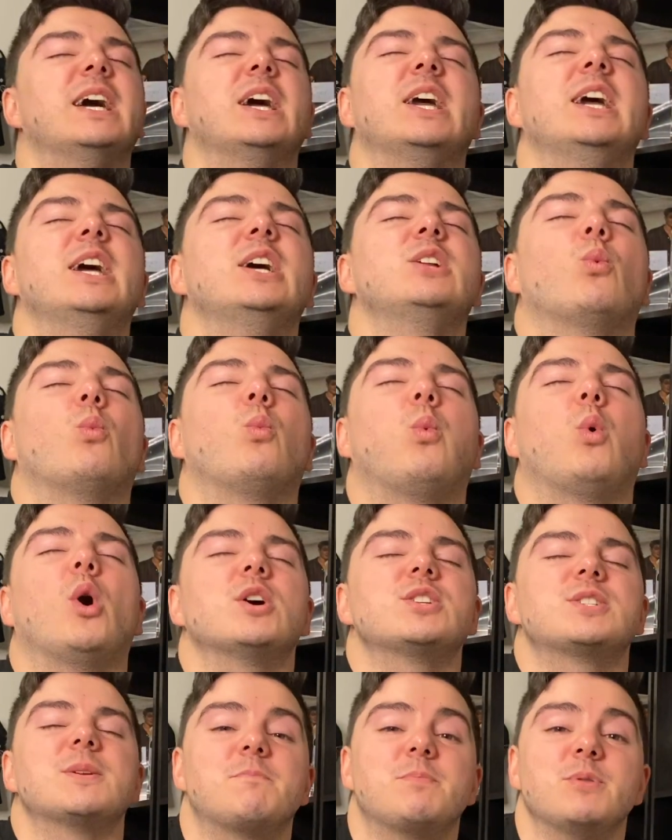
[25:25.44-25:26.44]
It
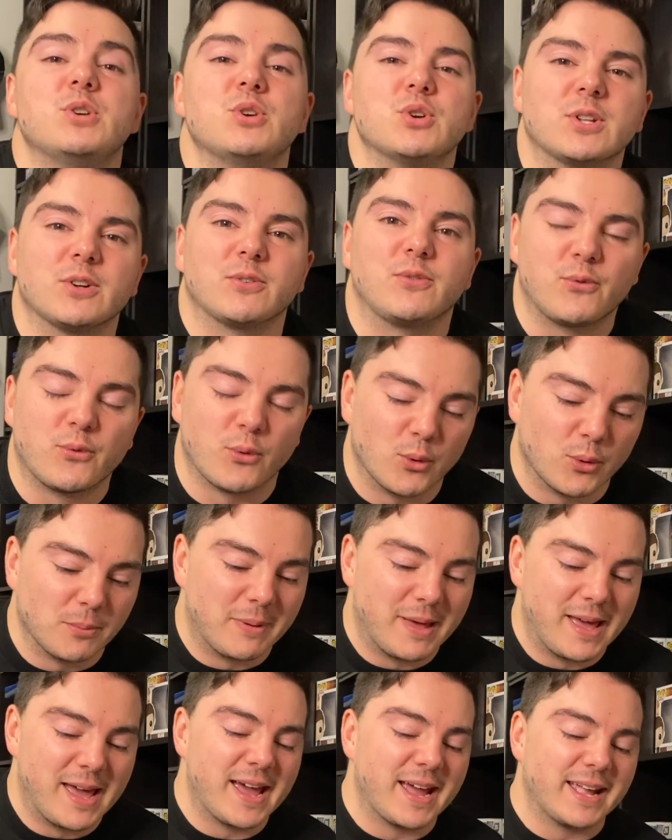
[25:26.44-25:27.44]
was beautiful,
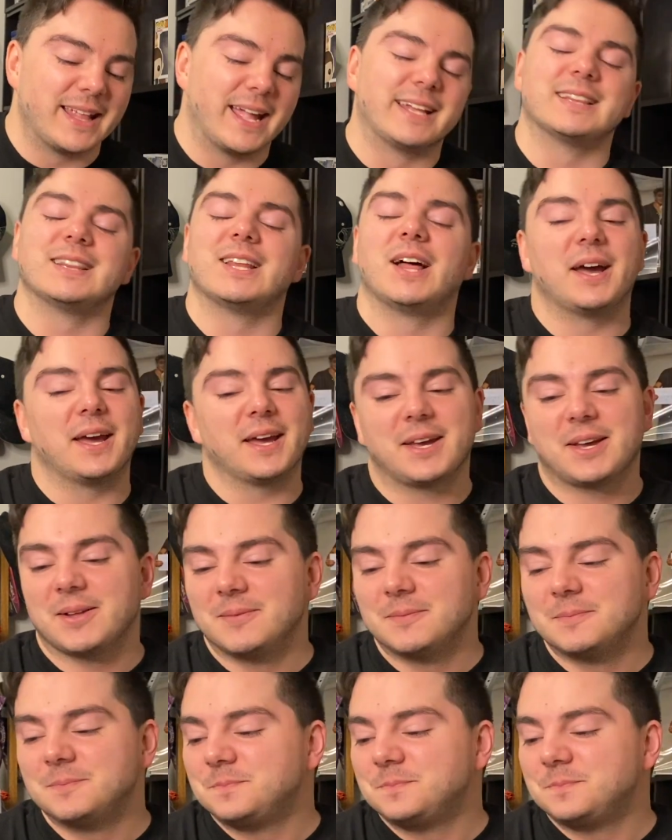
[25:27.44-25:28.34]
man. And, like,